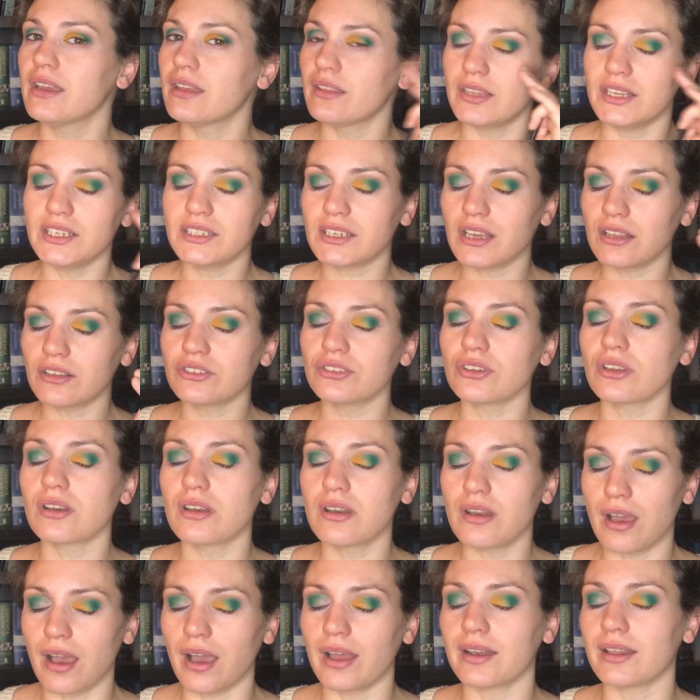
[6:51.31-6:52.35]
These colors are
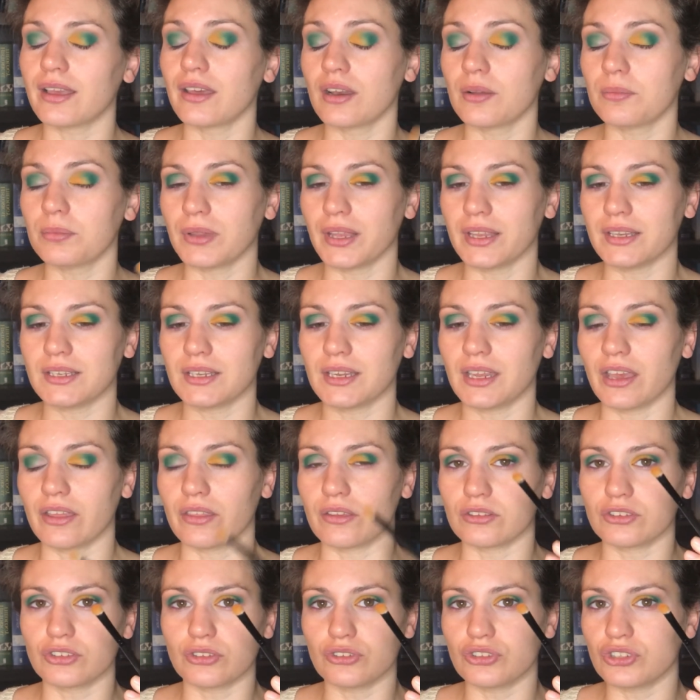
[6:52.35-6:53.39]
not gonna blend
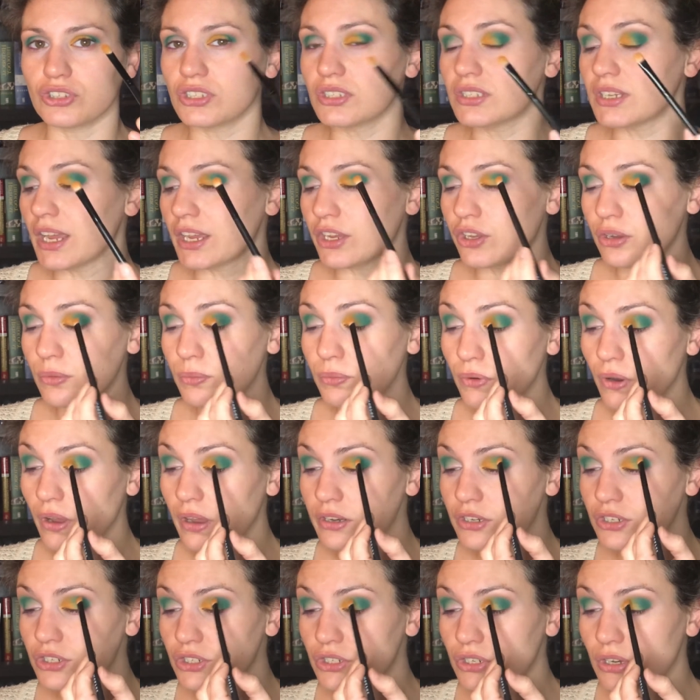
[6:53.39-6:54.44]
together, so just take your
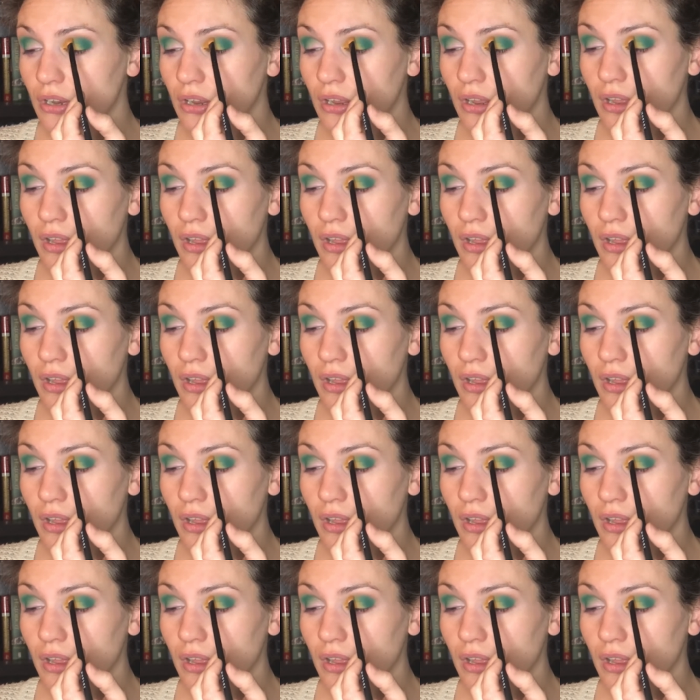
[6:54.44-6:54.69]
brush